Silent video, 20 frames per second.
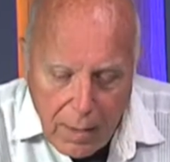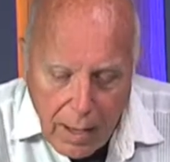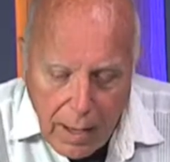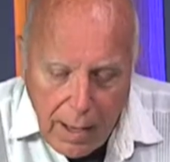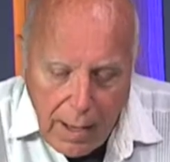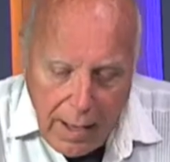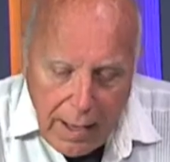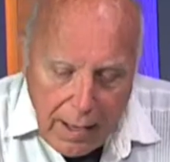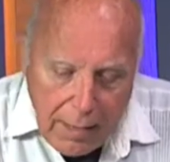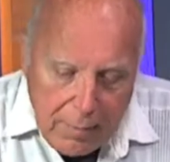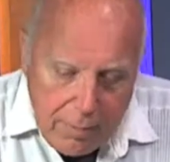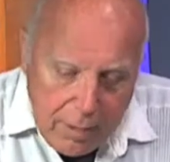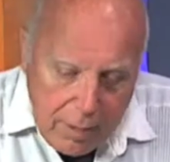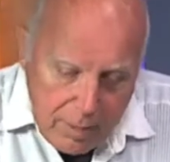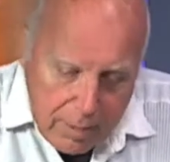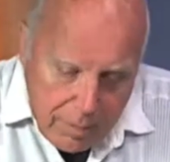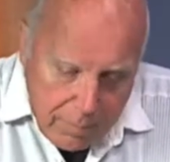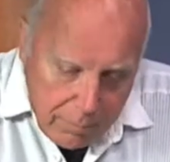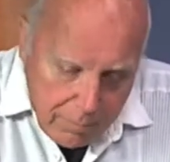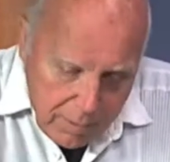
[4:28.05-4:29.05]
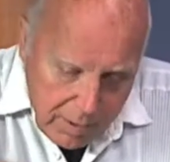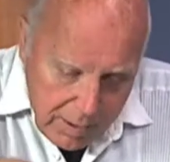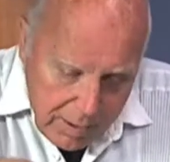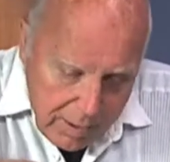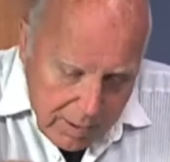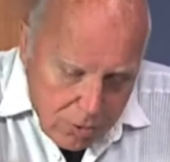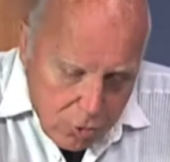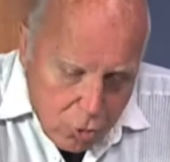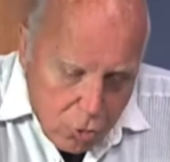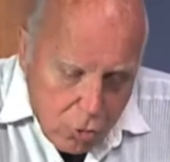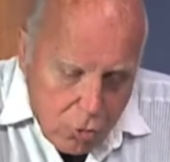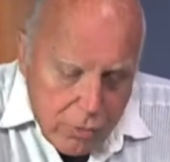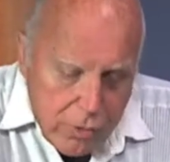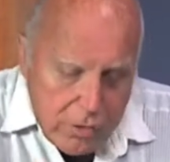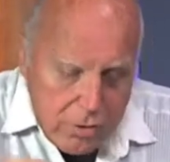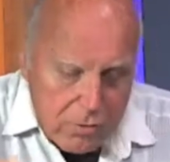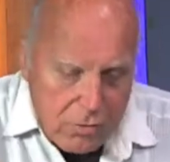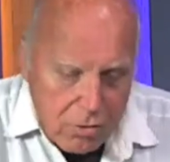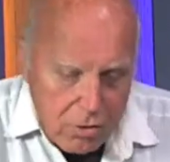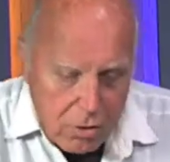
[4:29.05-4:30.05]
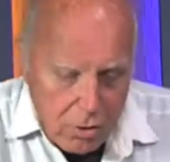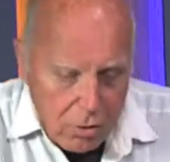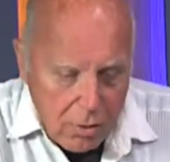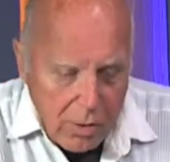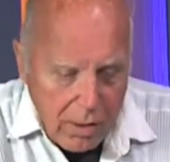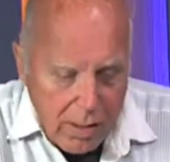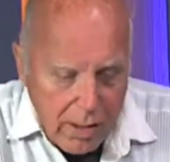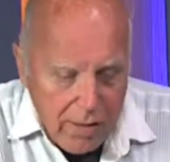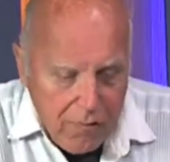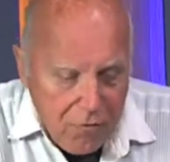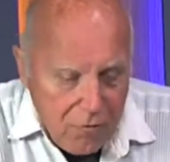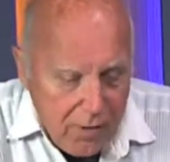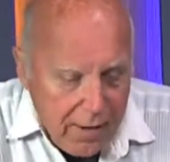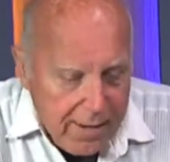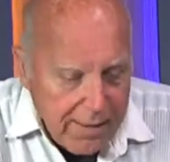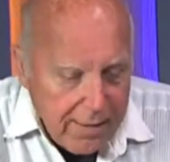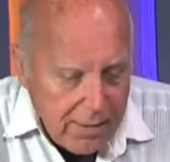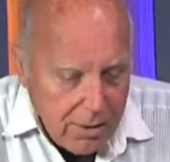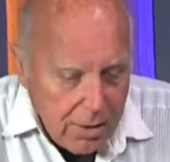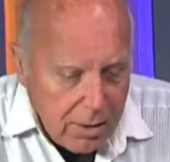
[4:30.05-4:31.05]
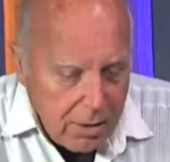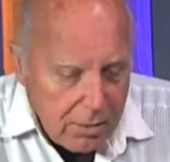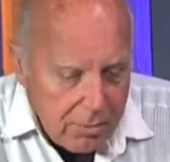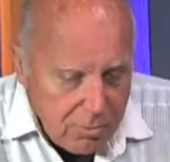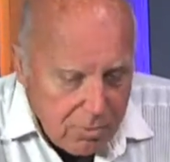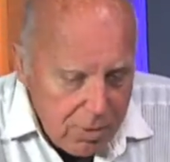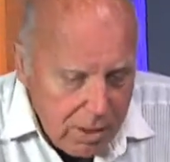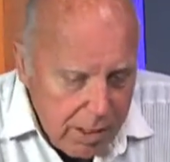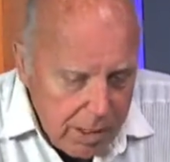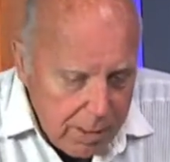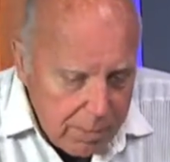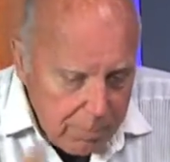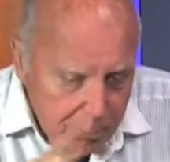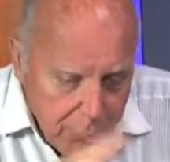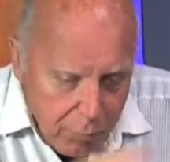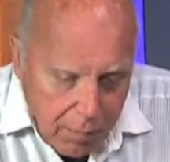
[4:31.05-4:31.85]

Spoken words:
and in doing so, I find out that